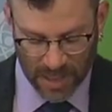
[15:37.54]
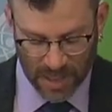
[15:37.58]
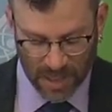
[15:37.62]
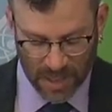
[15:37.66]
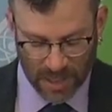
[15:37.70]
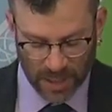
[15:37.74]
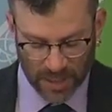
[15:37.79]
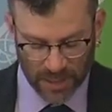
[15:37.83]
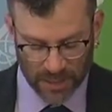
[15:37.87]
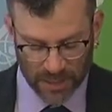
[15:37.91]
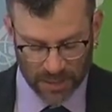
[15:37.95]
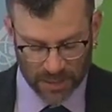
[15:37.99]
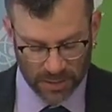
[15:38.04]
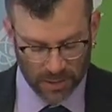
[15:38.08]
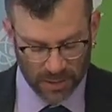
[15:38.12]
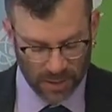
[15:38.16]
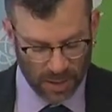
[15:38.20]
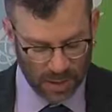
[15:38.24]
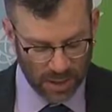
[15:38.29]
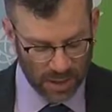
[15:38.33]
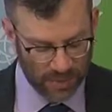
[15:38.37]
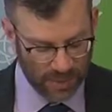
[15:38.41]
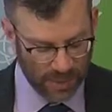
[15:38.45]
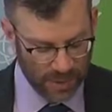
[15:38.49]
And
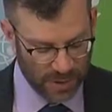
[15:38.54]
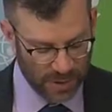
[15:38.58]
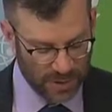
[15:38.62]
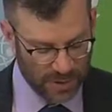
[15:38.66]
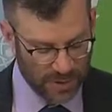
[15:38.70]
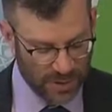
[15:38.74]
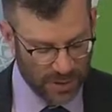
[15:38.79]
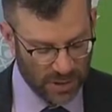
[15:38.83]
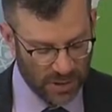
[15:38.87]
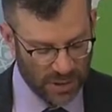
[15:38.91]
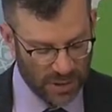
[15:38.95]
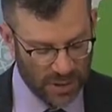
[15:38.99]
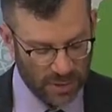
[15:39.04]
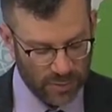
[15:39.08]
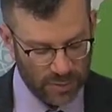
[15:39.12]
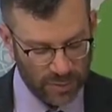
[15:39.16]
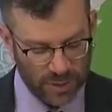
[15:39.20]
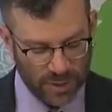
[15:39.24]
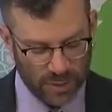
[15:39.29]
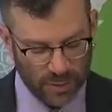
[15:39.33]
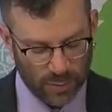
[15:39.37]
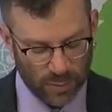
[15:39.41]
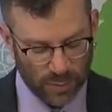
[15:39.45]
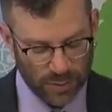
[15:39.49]
on a personal note,
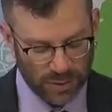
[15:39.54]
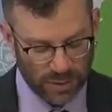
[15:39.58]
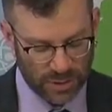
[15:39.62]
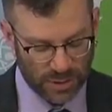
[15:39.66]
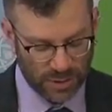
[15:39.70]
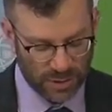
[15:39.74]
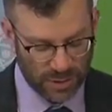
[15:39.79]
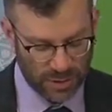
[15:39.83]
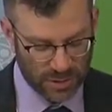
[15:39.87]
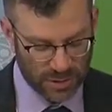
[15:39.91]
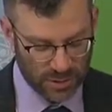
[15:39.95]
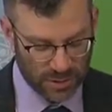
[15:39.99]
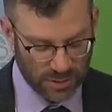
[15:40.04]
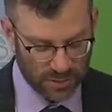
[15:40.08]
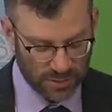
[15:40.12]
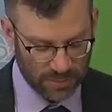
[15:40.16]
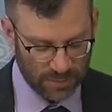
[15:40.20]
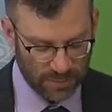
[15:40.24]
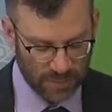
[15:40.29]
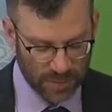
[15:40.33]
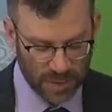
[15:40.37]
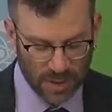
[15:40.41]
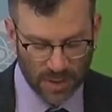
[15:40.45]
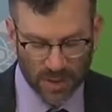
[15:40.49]
I want to just
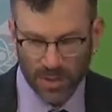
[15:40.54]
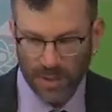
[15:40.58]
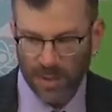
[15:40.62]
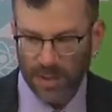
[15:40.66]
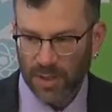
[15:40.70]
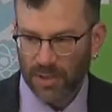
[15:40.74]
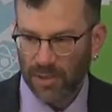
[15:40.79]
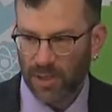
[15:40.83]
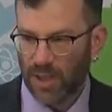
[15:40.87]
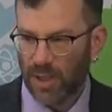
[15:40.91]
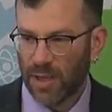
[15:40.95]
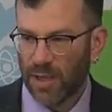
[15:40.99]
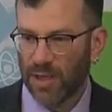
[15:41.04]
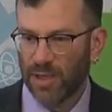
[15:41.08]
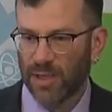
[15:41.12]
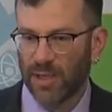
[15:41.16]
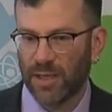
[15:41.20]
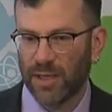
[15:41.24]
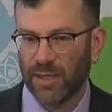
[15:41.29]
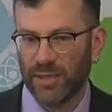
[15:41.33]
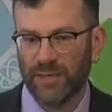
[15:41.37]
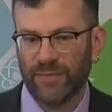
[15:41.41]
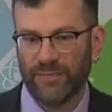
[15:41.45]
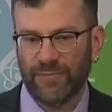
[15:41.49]

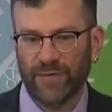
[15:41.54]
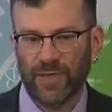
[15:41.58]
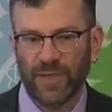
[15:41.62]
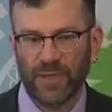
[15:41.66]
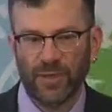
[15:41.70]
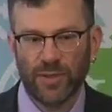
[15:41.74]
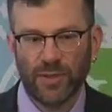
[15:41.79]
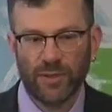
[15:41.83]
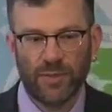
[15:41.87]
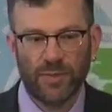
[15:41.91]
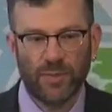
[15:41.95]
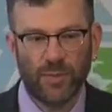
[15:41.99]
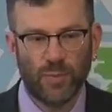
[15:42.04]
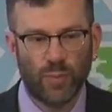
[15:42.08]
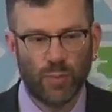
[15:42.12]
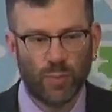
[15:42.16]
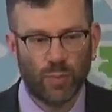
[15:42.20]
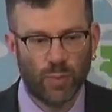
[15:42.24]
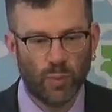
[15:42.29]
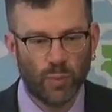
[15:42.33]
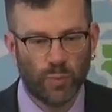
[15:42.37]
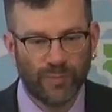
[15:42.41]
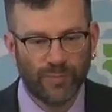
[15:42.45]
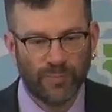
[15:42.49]
highlight the fact that
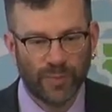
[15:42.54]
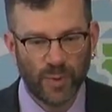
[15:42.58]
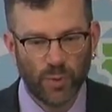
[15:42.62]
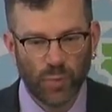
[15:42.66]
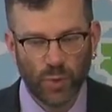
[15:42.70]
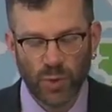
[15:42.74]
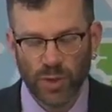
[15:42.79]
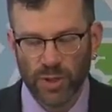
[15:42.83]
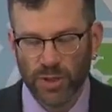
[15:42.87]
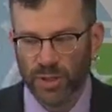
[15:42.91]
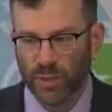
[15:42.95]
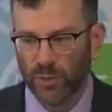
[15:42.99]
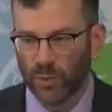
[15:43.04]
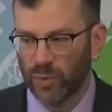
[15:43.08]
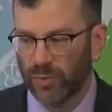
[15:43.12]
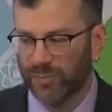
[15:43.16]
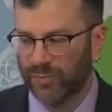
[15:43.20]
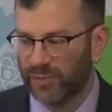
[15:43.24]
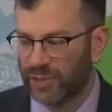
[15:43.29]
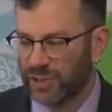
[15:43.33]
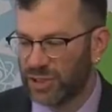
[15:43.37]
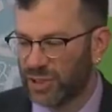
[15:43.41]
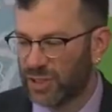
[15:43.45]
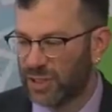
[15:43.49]
we've been working with
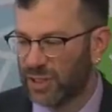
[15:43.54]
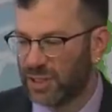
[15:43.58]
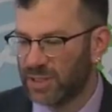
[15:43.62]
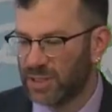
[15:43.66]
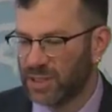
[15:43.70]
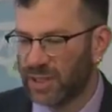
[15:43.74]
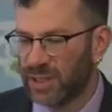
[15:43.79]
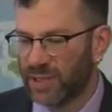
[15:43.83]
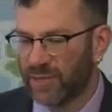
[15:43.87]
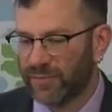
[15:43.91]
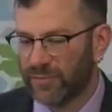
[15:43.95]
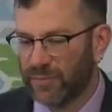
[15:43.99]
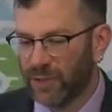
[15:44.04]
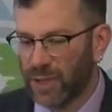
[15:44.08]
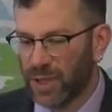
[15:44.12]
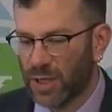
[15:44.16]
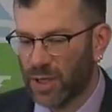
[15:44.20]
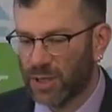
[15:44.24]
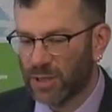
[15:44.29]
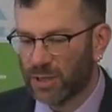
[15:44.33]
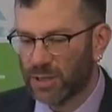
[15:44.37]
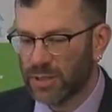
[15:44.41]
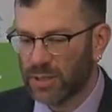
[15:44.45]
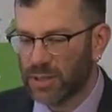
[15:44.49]
Virginia Tech for a
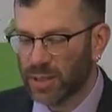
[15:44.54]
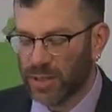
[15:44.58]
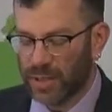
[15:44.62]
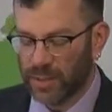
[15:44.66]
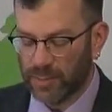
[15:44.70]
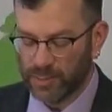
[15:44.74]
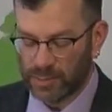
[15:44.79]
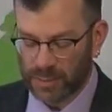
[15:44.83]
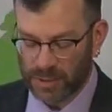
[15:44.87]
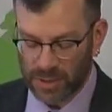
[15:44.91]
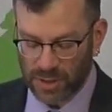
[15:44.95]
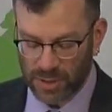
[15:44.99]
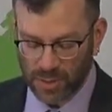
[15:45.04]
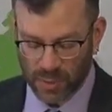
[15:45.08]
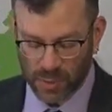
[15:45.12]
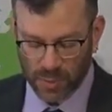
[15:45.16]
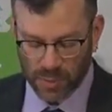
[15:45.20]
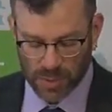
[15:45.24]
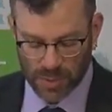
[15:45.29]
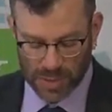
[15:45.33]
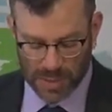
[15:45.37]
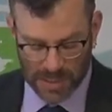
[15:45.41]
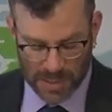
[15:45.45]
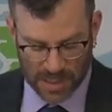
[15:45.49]
long time. So
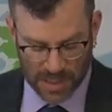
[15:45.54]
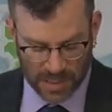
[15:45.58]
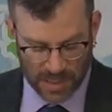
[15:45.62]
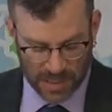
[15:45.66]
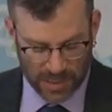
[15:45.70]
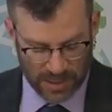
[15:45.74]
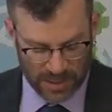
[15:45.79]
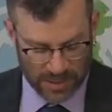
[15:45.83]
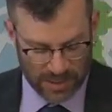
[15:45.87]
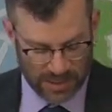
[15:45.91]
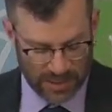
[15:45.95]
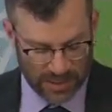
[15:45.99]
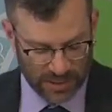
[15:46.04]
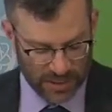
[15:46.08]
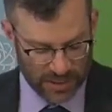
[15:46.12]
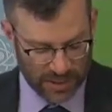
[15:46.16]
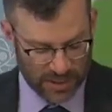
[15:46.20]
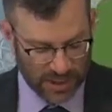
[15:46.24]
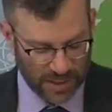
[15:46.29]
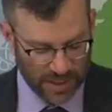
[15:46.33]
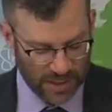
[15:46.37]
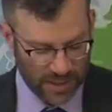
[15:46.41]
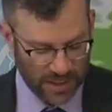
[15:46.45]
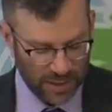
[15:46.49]
since
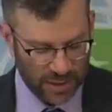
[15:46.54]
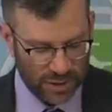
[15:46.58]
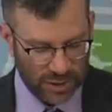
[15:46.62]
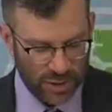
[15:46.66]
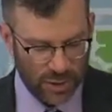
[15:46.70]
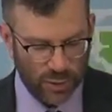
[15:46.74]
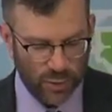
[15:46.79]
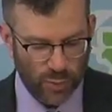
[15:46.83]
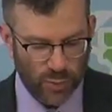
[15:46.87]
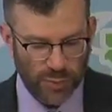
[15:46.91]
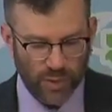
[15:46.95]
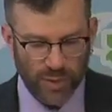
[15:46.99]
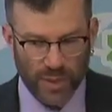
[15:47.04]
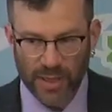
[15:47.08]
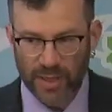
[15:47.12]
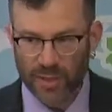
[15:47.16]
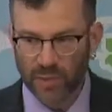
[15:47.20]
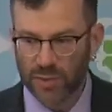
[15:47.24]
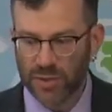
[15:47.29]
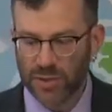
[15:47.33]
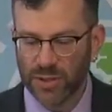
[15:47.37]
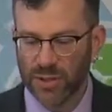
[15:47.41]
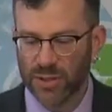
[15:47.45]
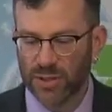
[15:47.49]
I think
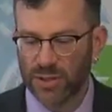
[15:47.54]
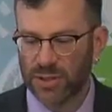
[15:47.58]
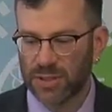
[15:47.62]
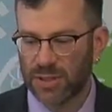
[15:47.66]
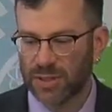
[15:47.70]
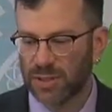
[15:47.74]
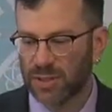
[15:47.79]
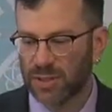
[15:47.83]
2000,